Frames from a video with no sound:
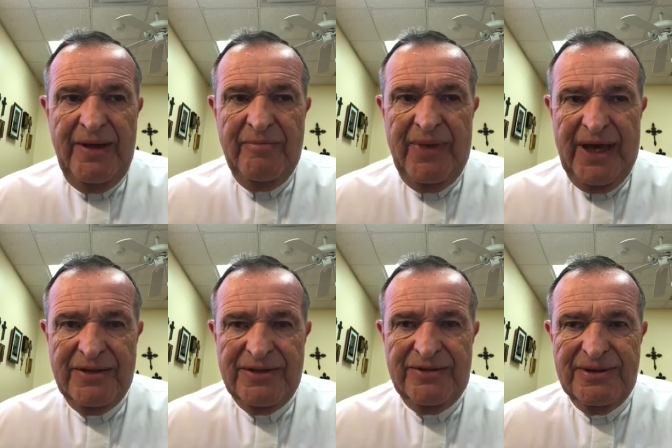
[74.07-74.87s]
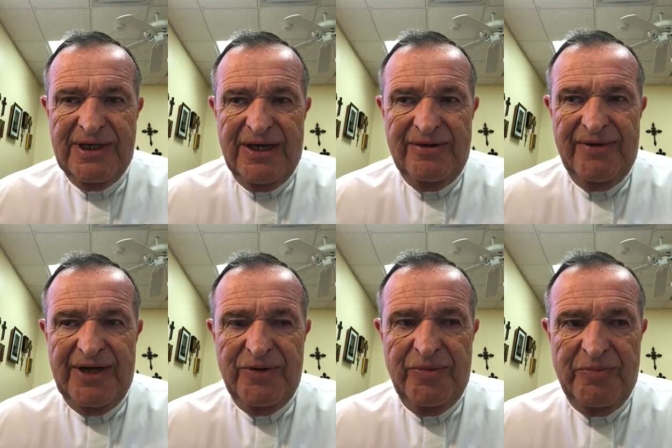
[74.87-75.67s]
mantle
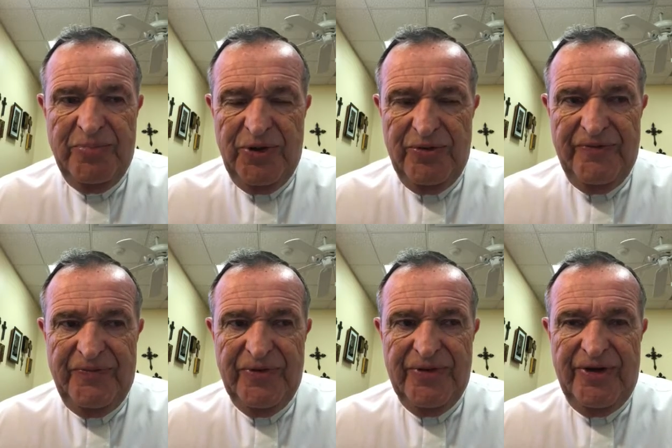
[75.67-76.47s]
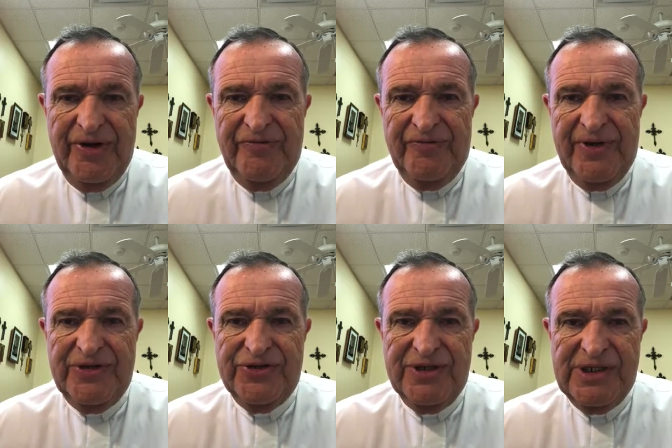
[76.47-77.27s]
decorated with beautiful long
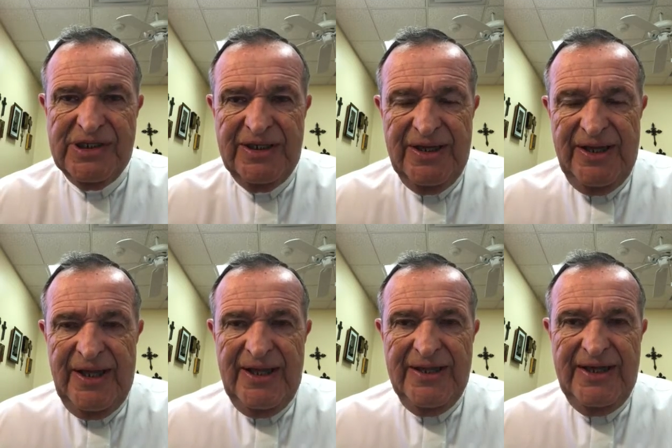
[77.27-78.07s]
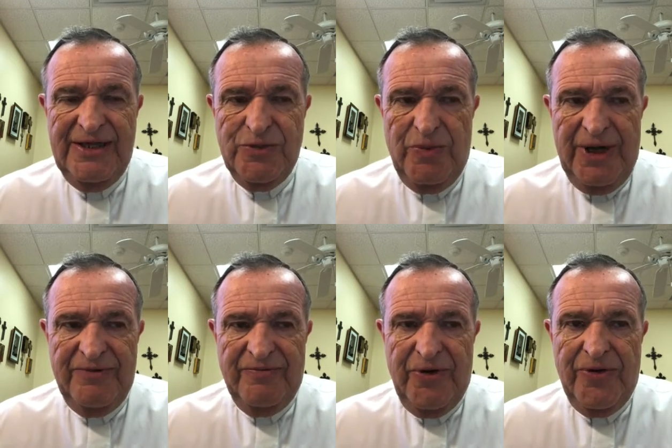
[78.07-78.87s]
fringes. These
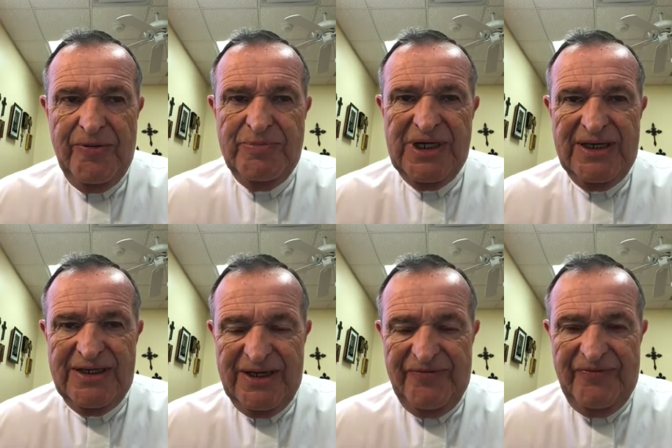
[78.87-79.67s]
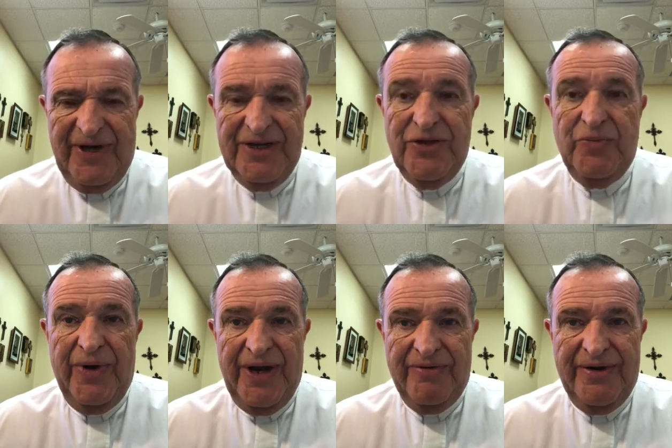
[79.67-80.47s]
white robes identified the
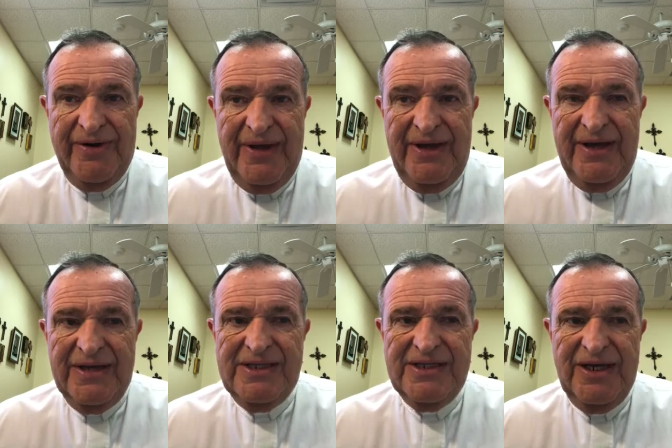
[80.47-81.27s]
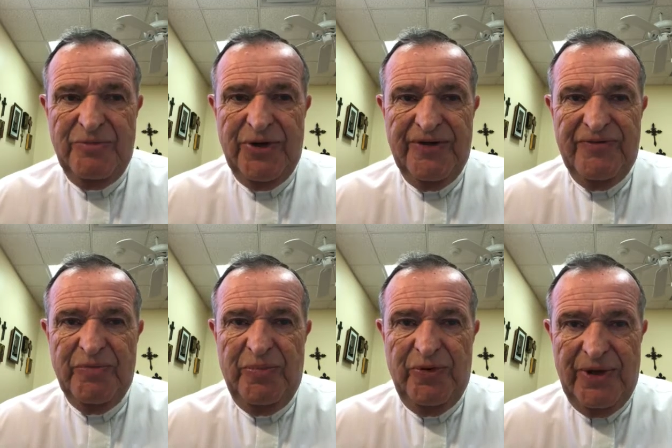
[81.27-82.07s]
wearer as someone of
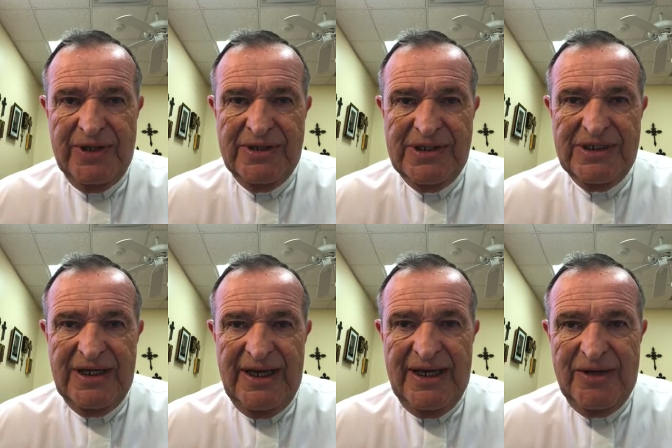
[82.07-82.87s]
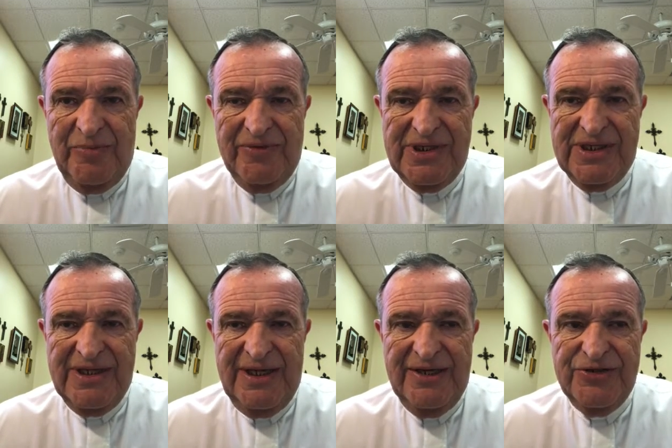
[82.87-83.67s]
importance and
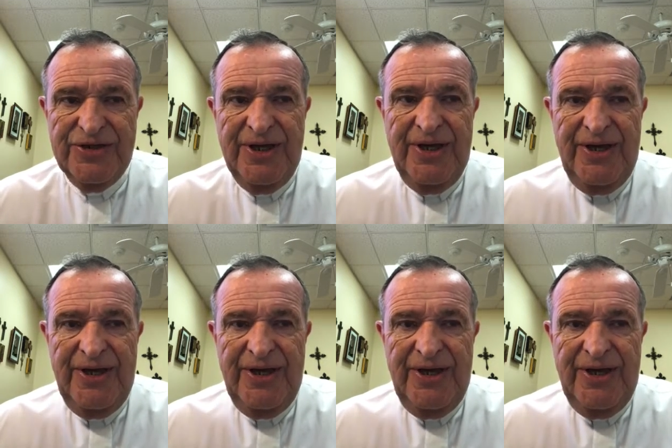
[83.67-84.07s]
prestige.